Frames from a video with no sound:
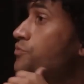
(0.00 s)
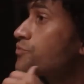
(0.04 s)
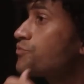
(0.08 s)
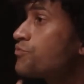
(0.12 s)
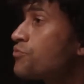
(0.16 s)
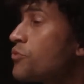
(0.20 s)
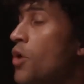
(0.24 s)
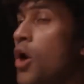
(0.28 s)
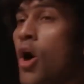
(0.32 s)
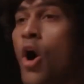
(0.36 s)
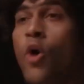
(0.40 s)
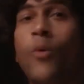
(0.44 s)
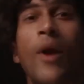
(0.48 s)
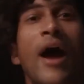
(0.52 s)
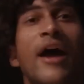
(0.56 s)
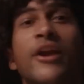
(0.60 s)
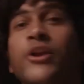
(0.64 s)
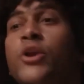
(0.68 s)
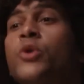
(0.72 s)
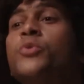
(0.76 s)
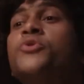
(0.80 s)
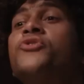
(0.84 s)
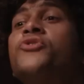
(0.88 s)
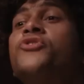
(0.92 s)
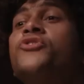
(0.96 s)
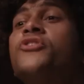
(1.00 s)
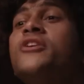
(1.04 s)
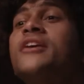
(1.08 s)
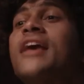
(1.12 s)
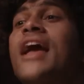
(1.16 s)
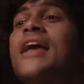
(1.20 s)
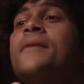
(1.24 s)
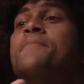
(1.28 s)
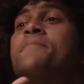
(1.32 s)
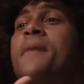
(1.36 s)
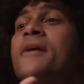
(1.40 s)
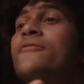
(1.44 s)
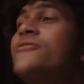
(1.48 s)
this tool to
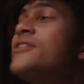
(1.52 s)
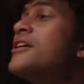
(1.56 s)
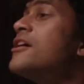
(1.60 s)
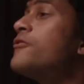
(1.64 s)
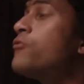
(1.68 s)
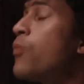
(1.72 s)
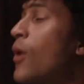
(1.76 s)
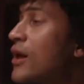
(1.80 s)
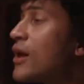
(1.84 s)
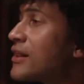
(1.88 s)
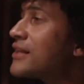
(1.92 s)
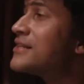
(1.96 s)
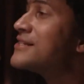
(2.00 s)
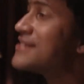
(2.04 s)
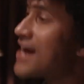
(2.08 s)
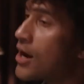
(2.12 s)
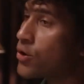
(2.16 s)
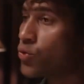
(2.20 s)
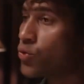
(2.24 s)
help develop characters'